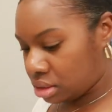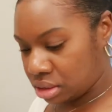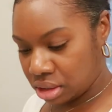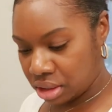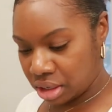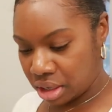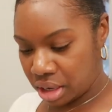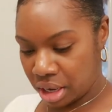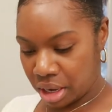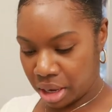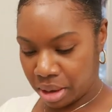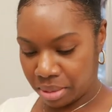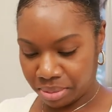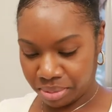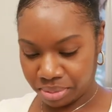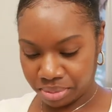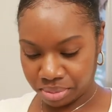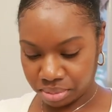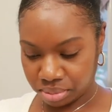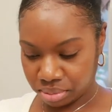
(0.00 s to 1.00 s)
to
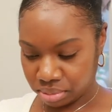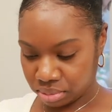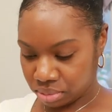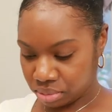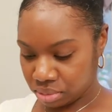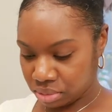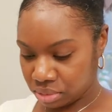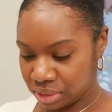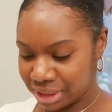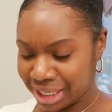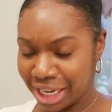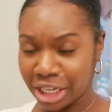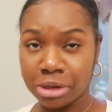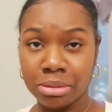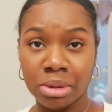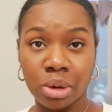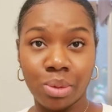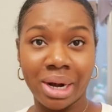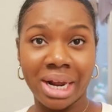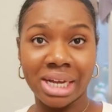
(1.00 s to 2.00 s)
um,
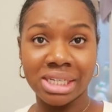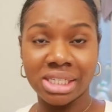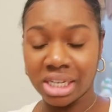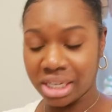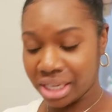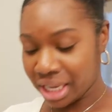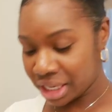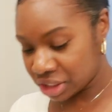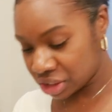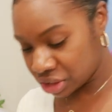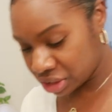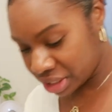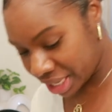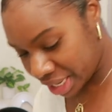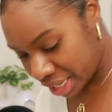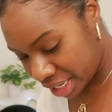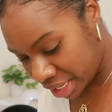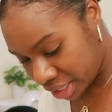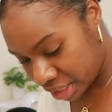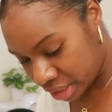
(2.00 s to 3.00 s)
document what I did
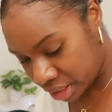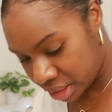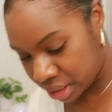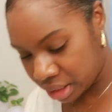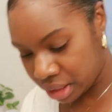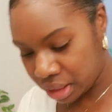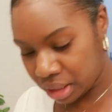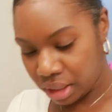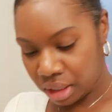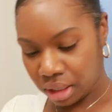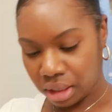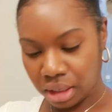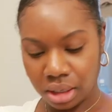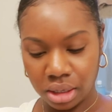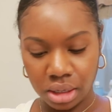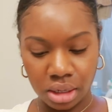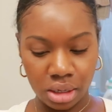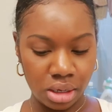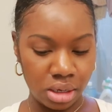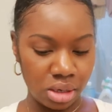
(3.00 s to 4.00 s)
yesterday.
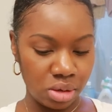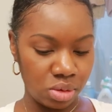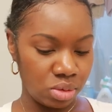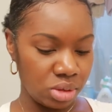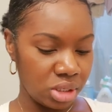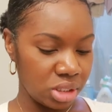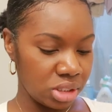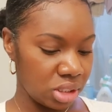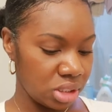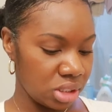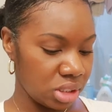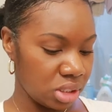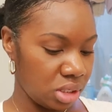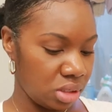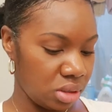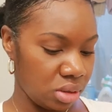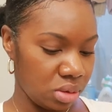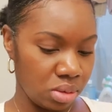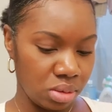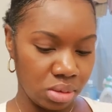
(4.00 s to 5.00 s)
Oh, this is
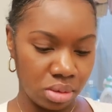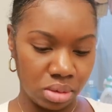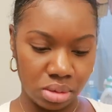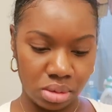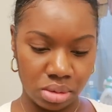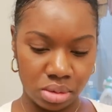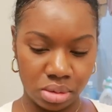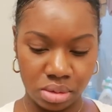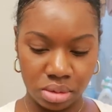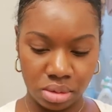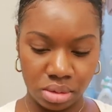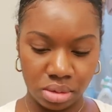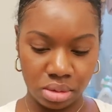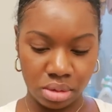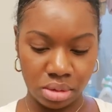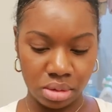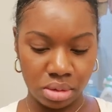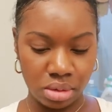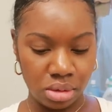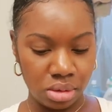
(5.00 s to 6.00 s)
cute.
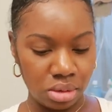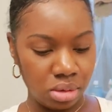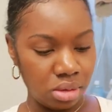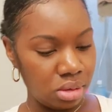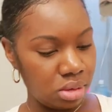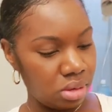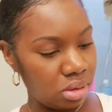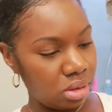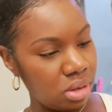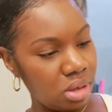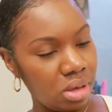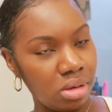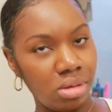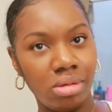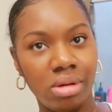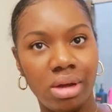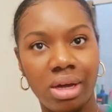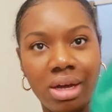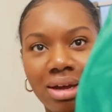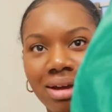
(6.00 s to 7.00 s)

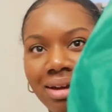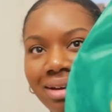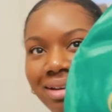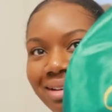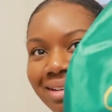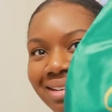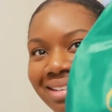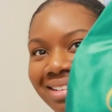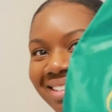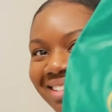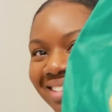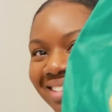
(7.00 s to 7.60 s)
Okay.